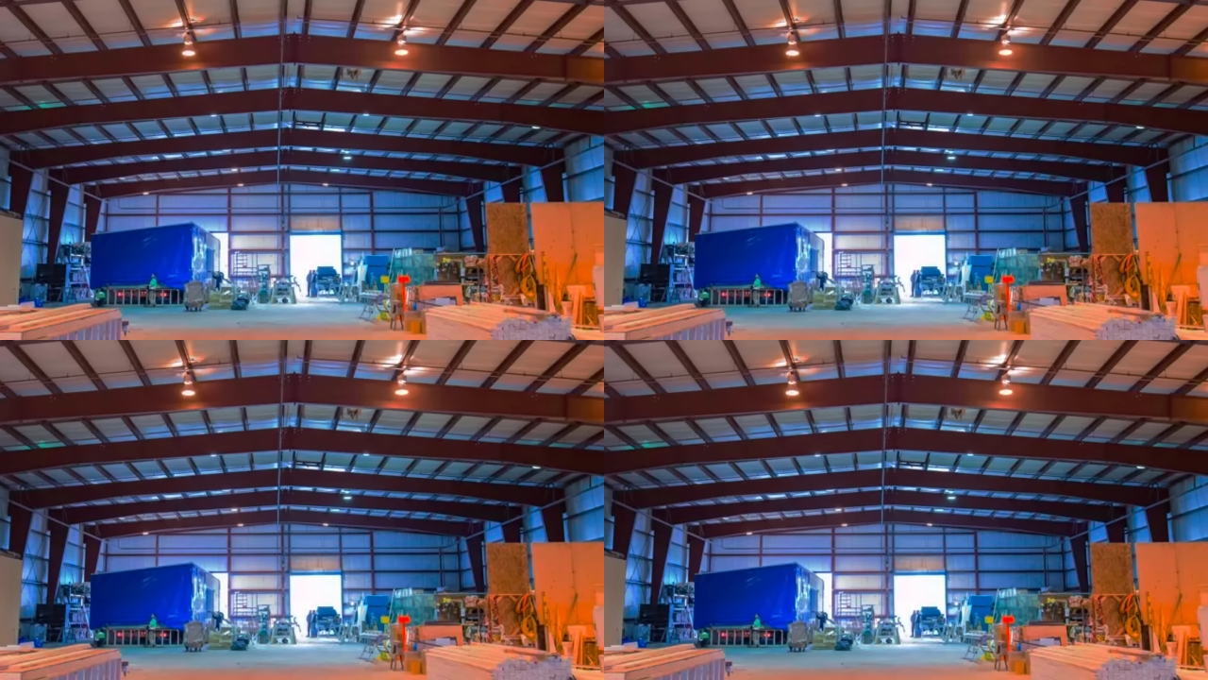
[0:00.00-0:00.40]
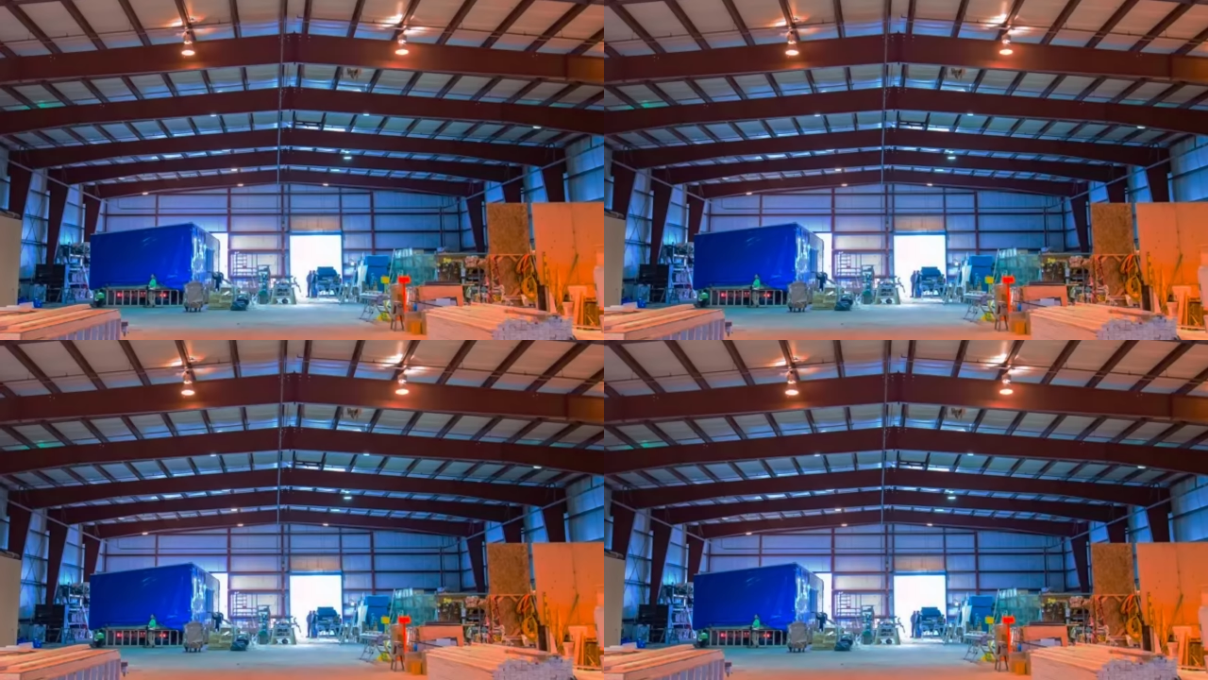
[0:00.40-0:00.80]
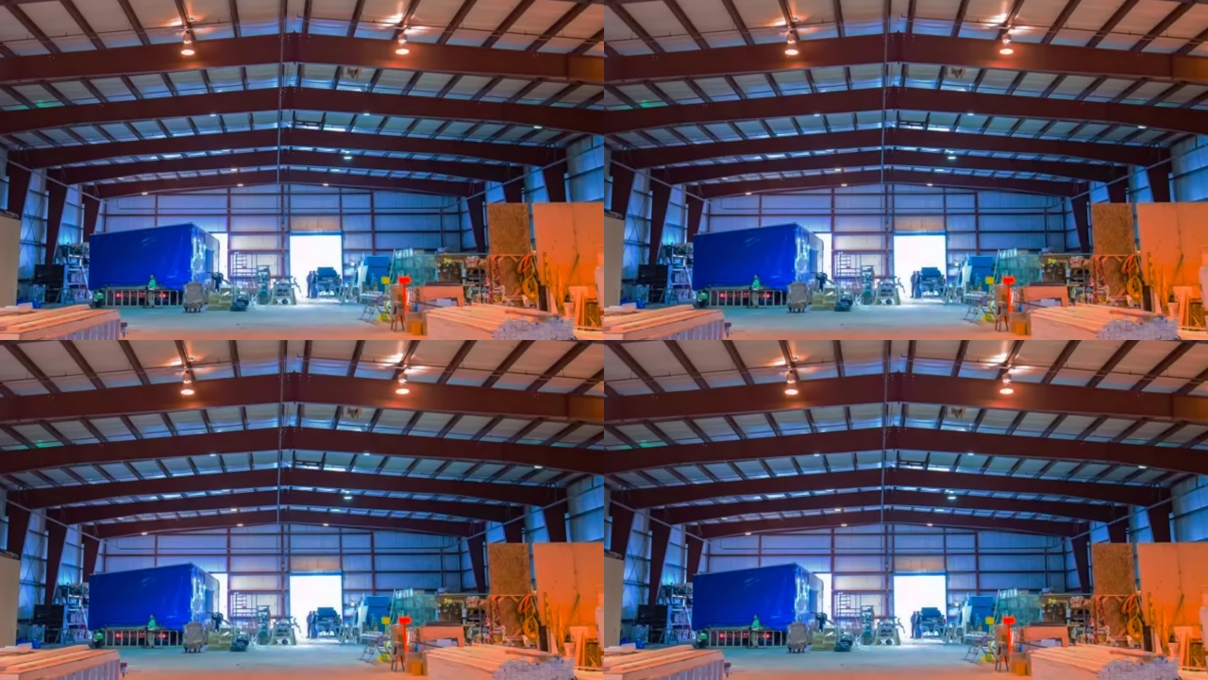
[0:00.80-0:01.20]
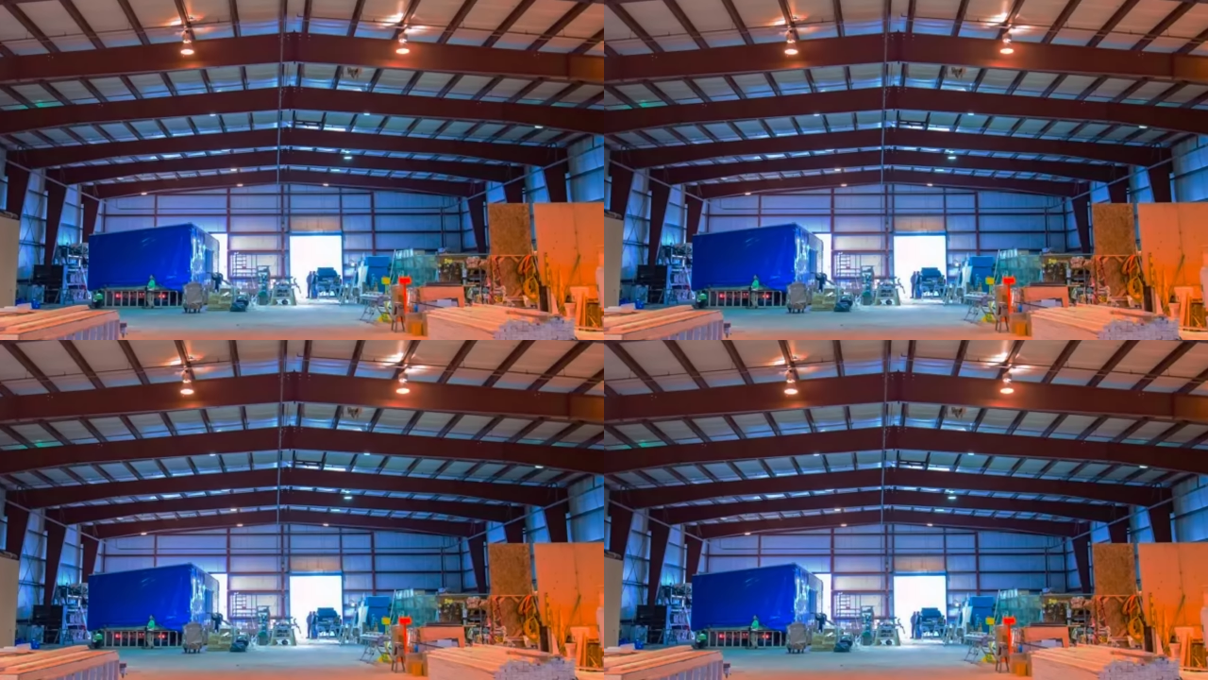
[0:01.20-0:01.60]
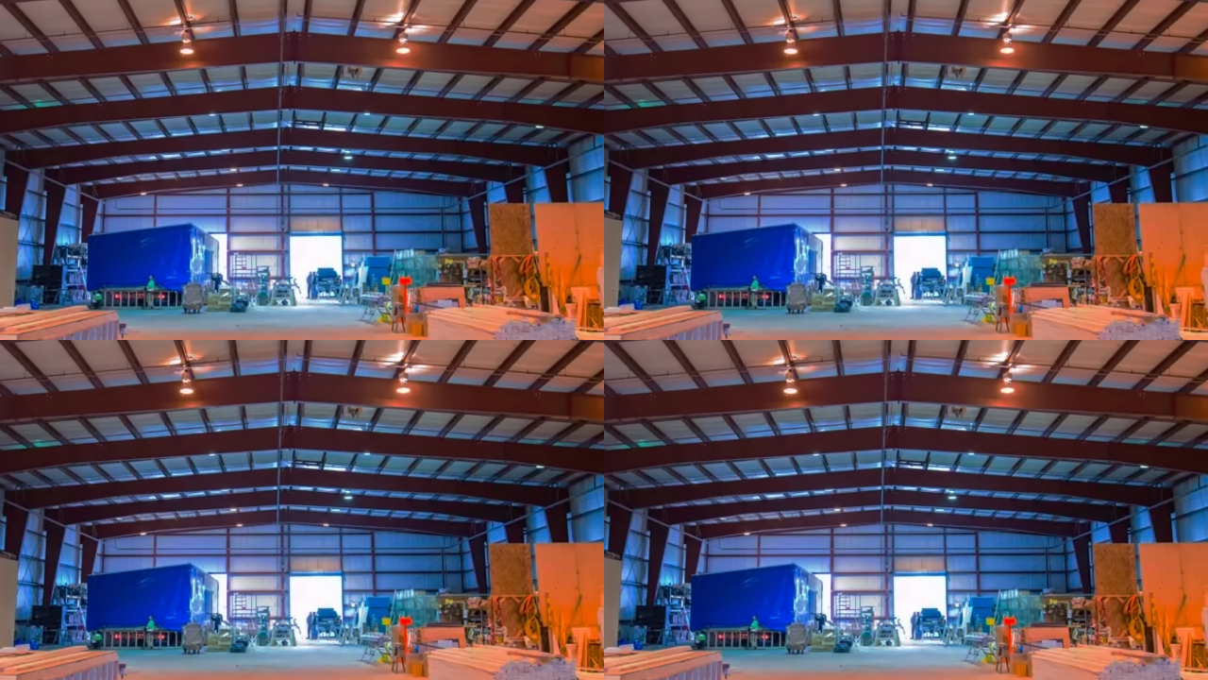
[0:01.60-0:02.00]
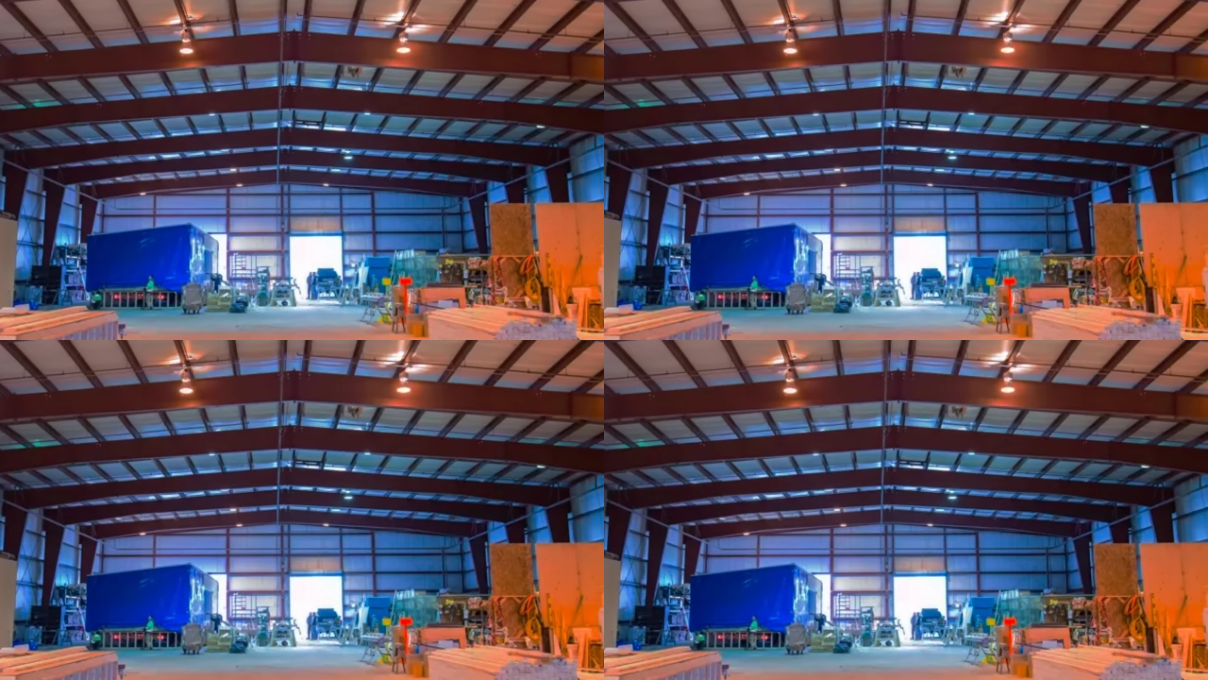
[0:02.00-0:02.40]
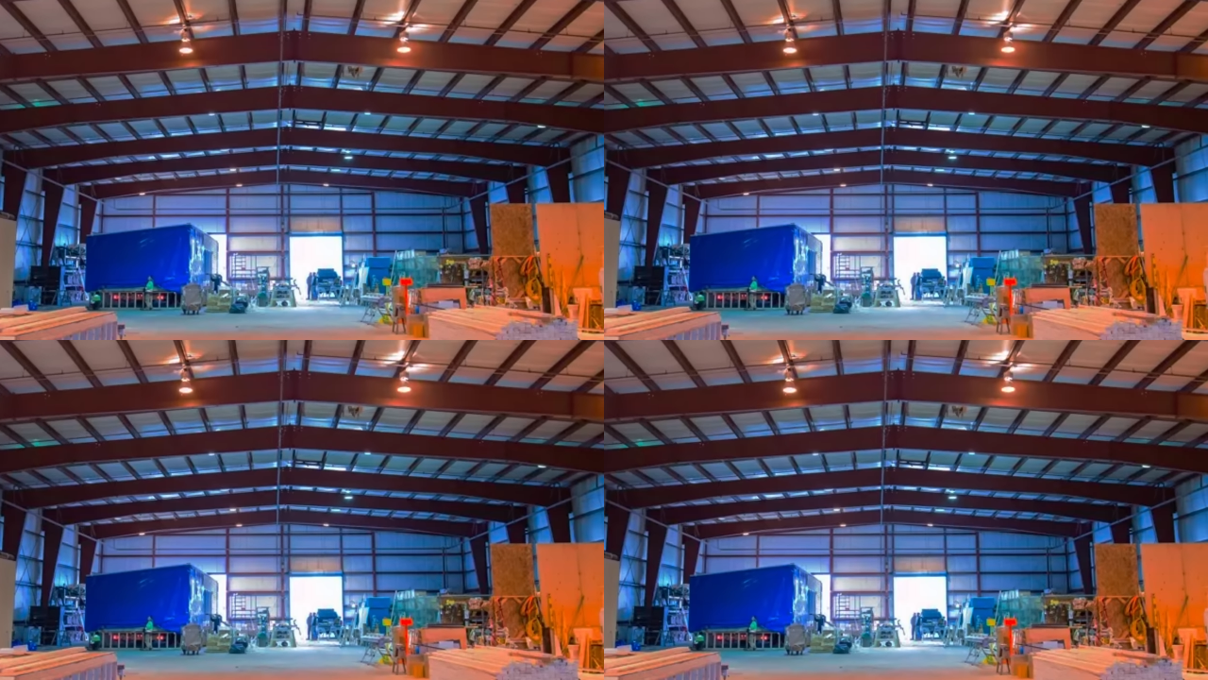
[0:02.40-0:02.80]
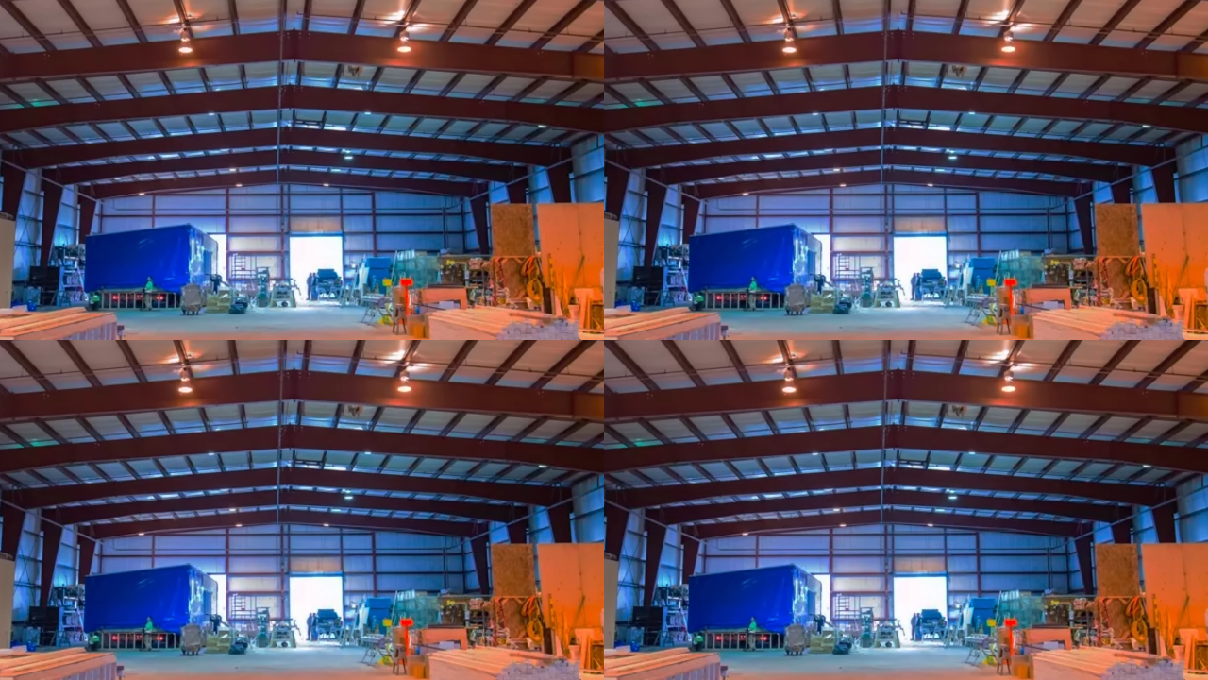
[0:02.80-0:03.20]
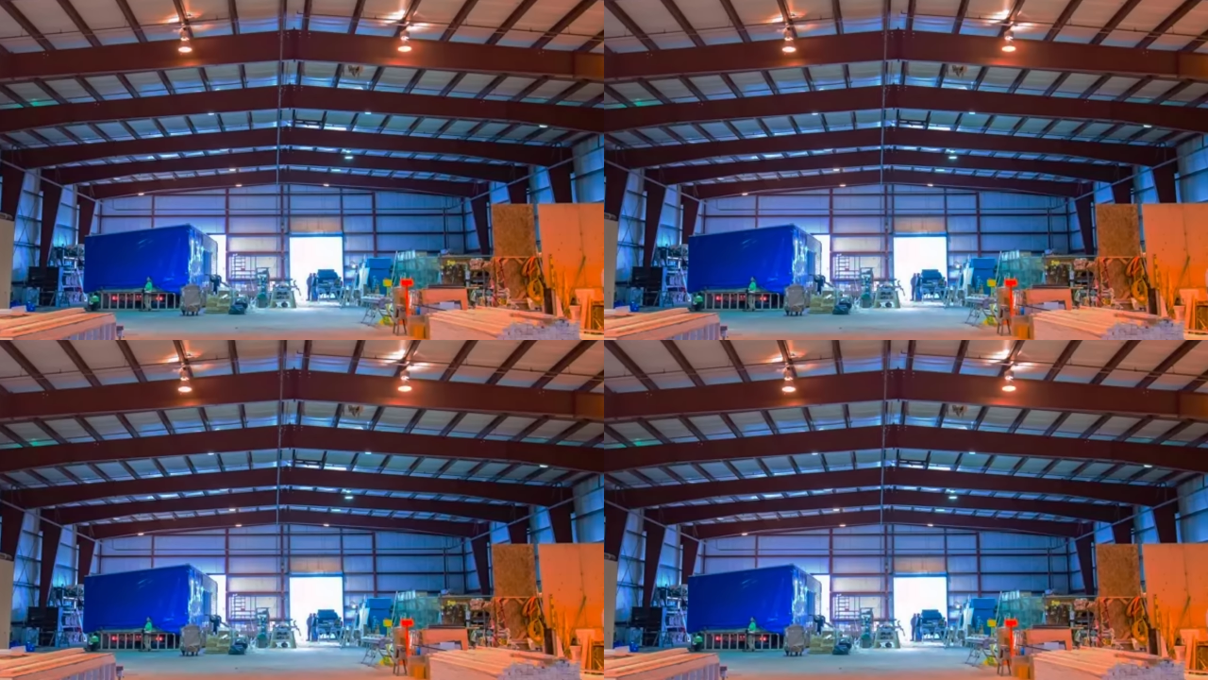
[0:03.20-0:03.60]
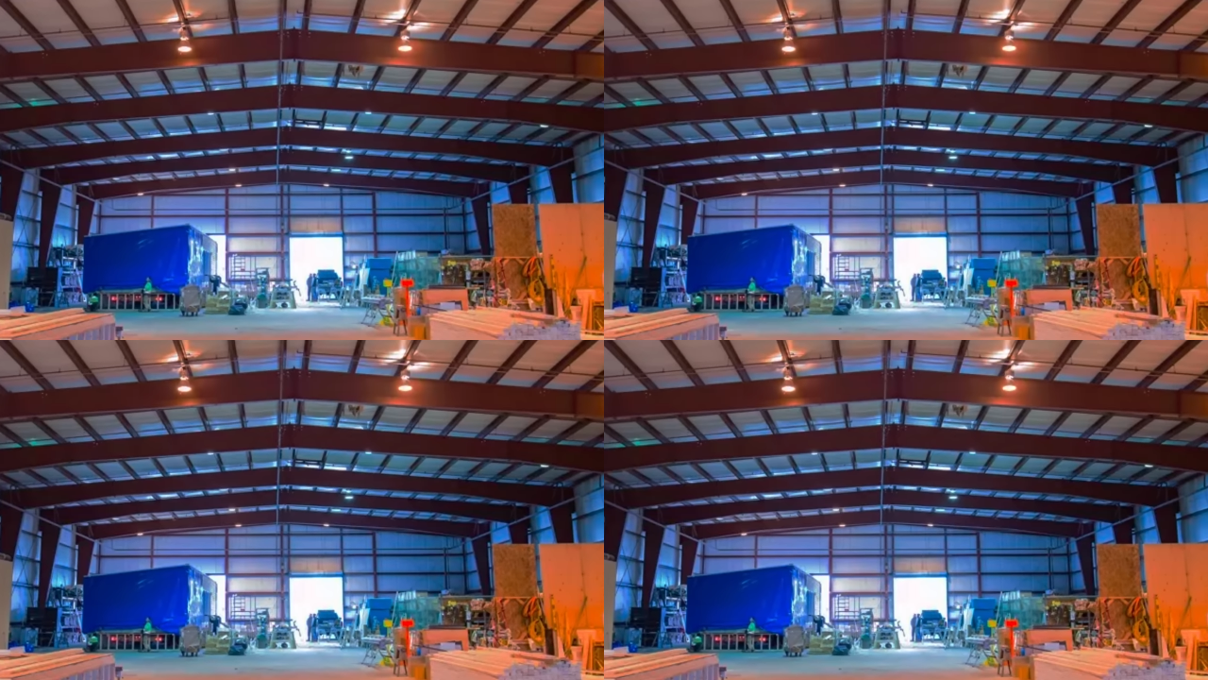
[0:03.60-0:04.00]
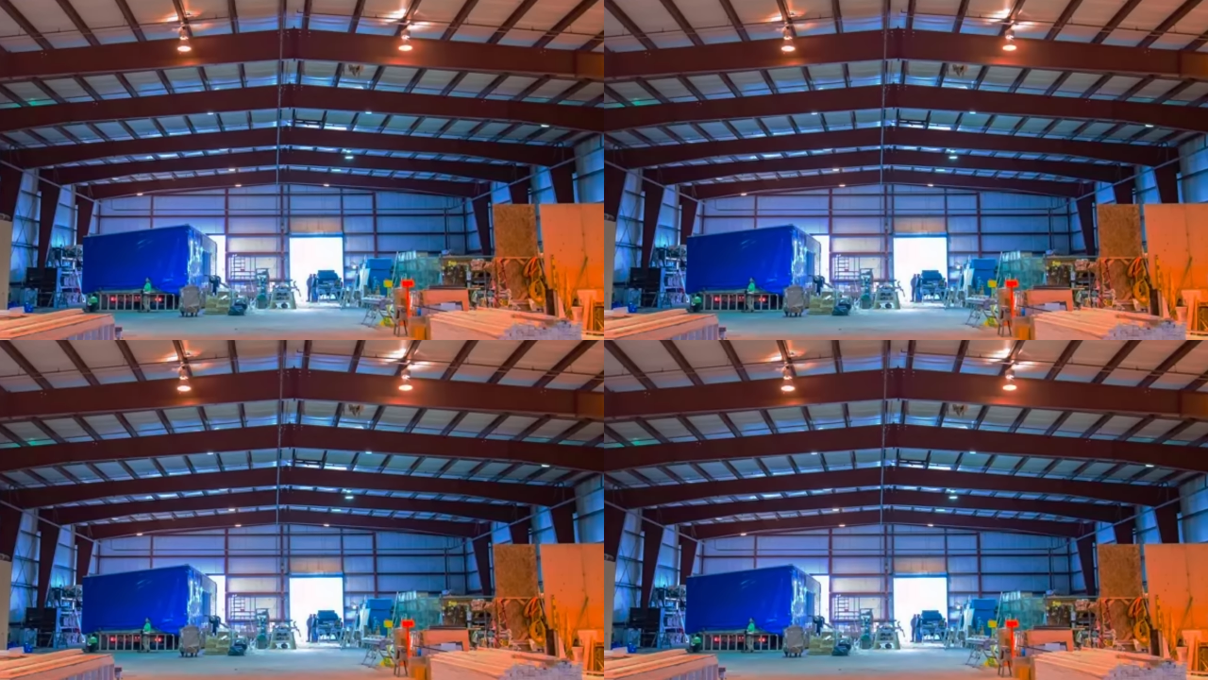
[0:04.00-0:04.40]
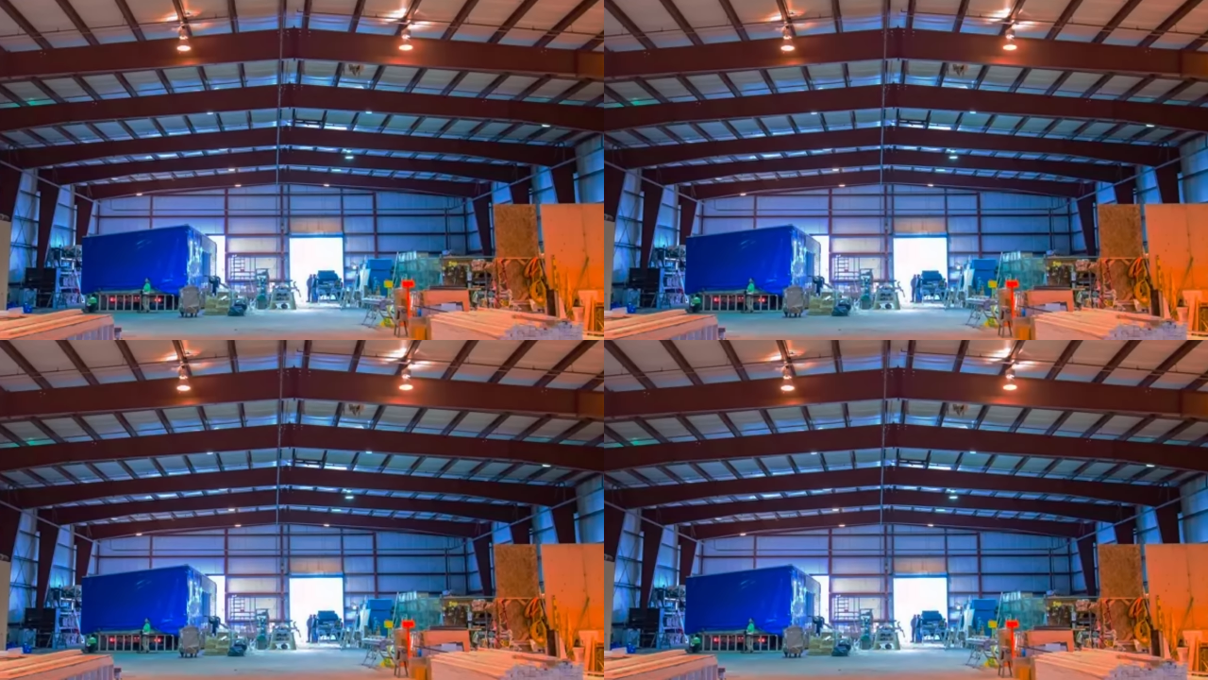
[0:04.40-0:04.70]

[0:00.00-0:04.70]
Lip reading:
No face is visible, so there are no lips to read.